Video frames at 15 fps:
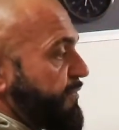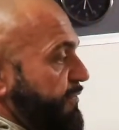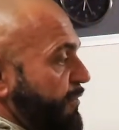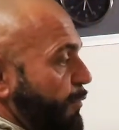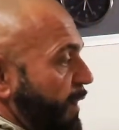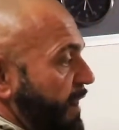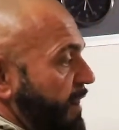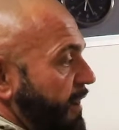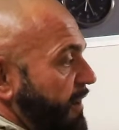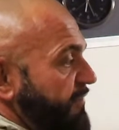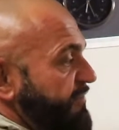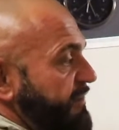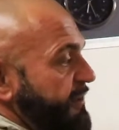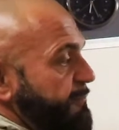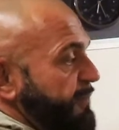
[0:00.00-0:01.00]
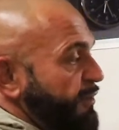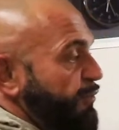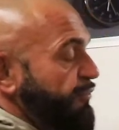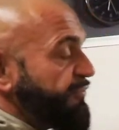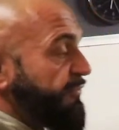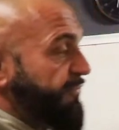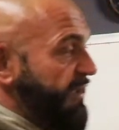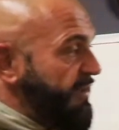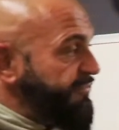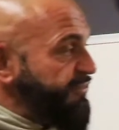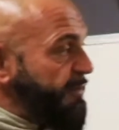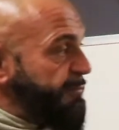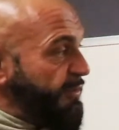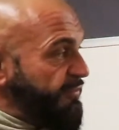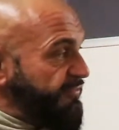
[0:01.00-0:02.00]
The whey isolate, because of the extra
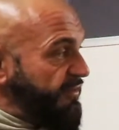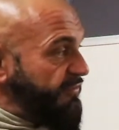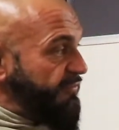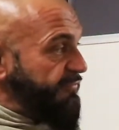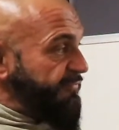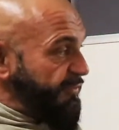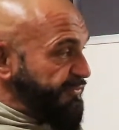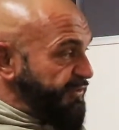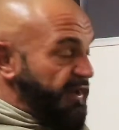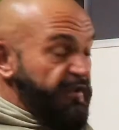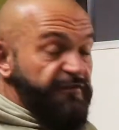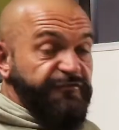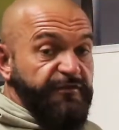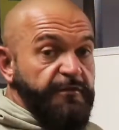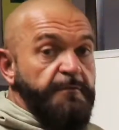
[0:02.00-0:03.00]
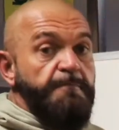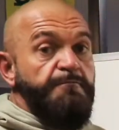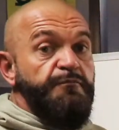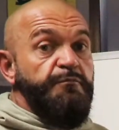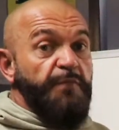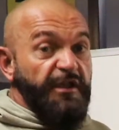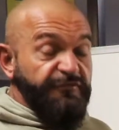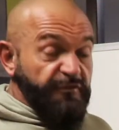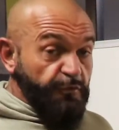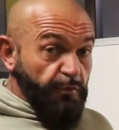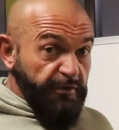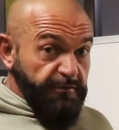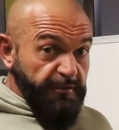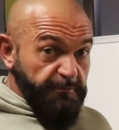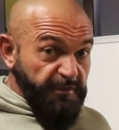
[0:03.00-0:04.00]
process of filtration, makes it
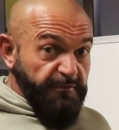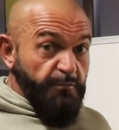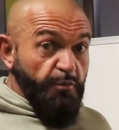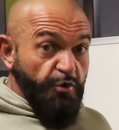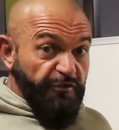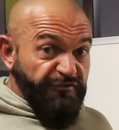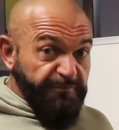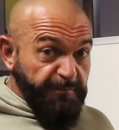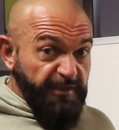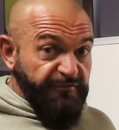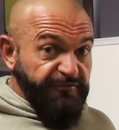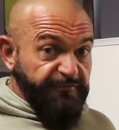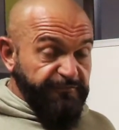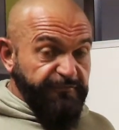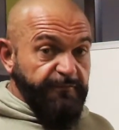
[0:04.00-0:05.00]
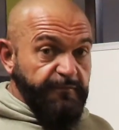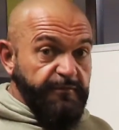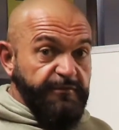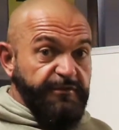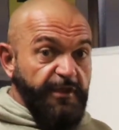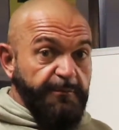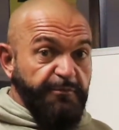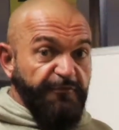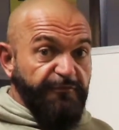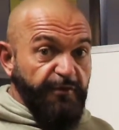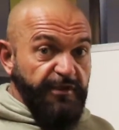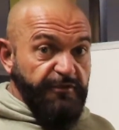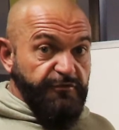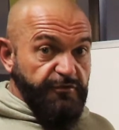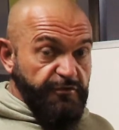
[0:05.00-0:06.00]
quite a bit more expensive type of
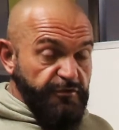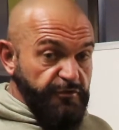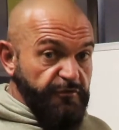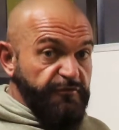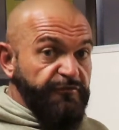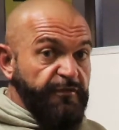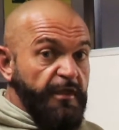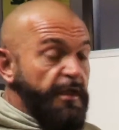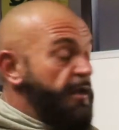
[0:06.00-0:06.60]
whey to use.